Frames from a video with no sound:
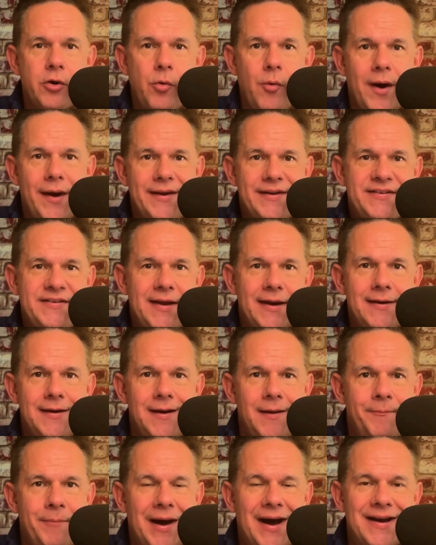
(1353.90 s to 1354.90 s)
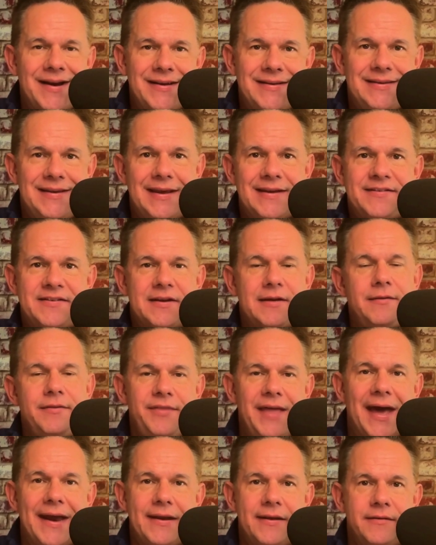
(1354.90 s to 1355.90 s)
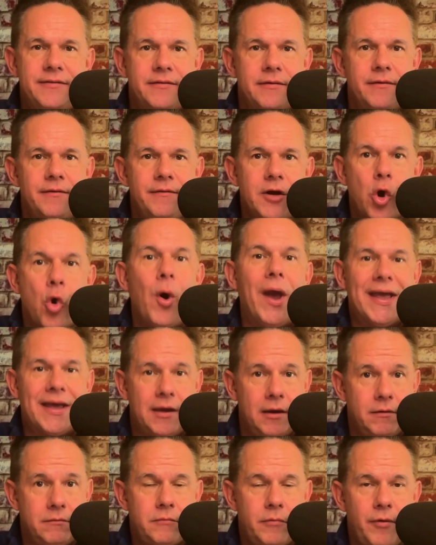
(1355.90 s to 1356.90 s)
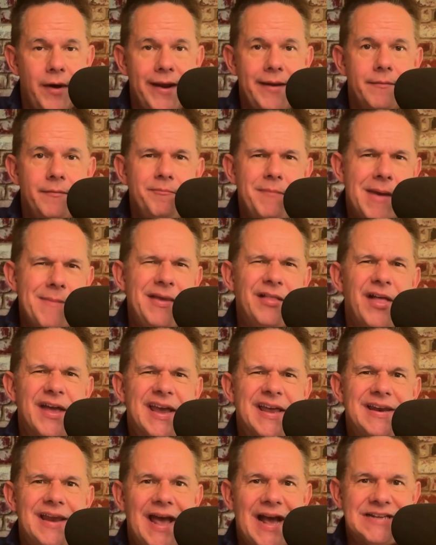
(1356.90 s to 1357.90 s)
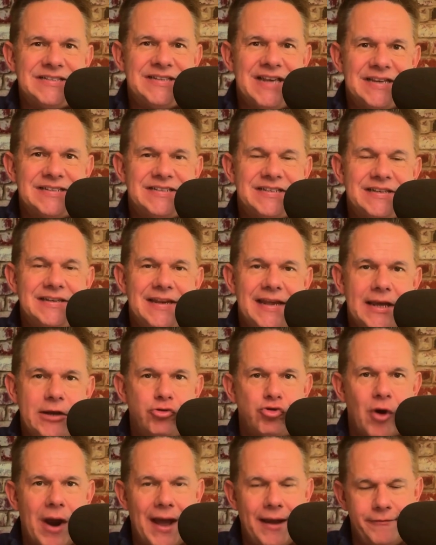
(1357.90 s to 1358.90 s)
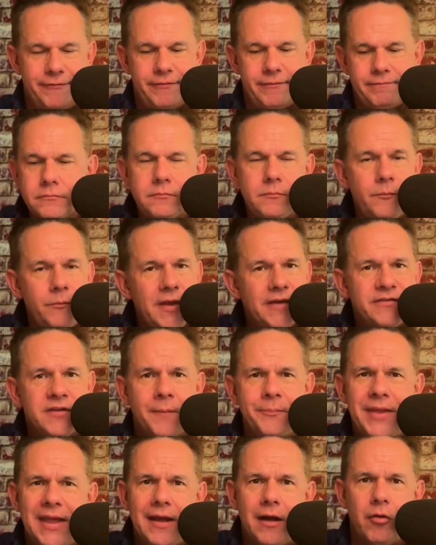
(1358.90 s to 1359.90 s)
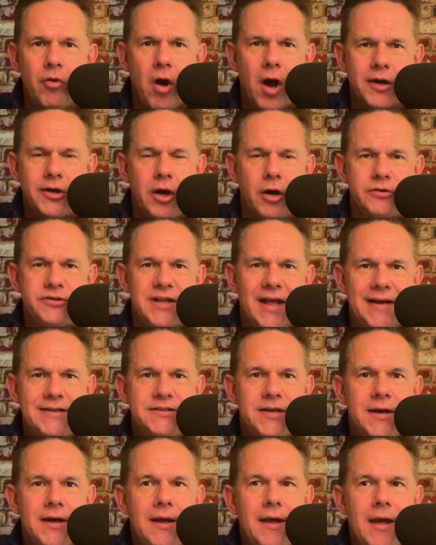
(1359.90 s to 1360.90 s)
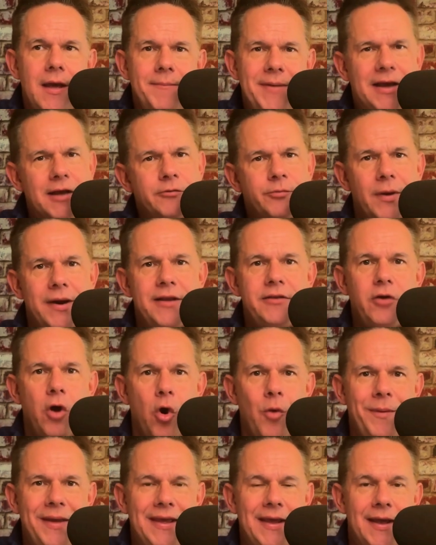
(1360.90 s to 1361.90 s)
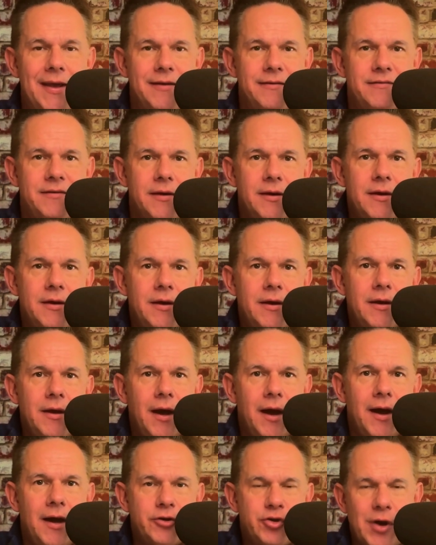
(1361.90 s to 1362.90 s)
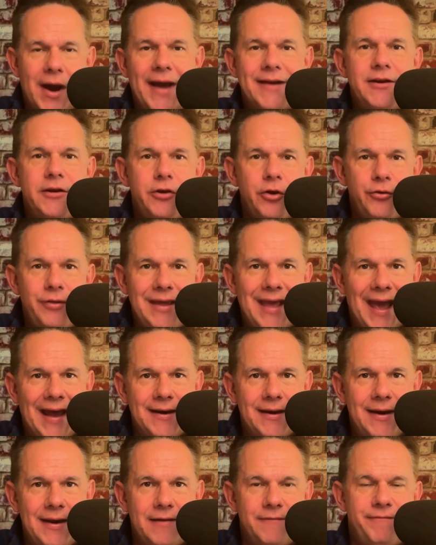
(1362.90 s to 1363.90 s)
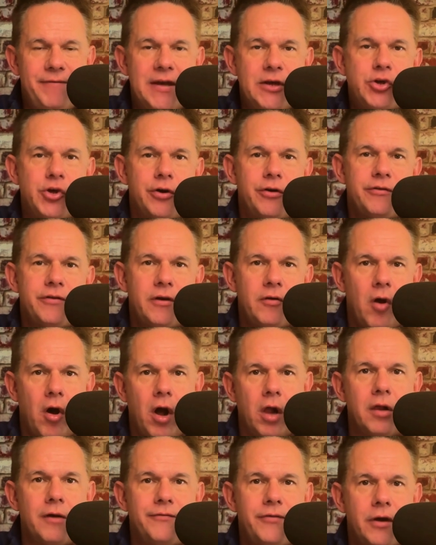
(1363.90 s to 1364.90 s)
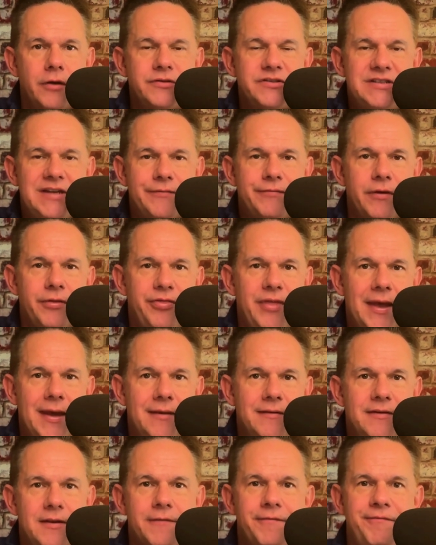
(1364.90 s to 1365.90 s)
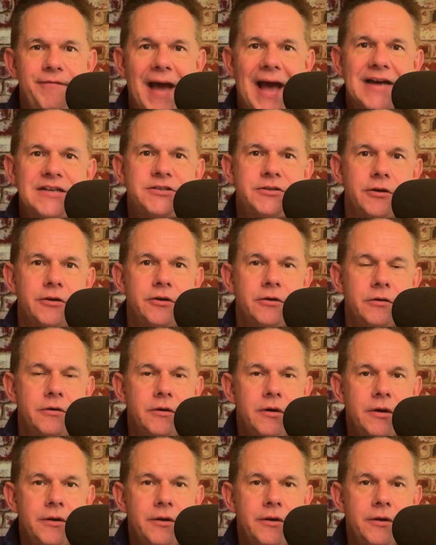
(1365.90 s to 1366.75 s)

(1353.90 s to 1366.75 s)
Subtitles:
want to set it up on a disk that is quick, right? Maybe like an SSD drive, something along those lines. Because when Adobe is trying to do the editing features and all of those different things, the faster,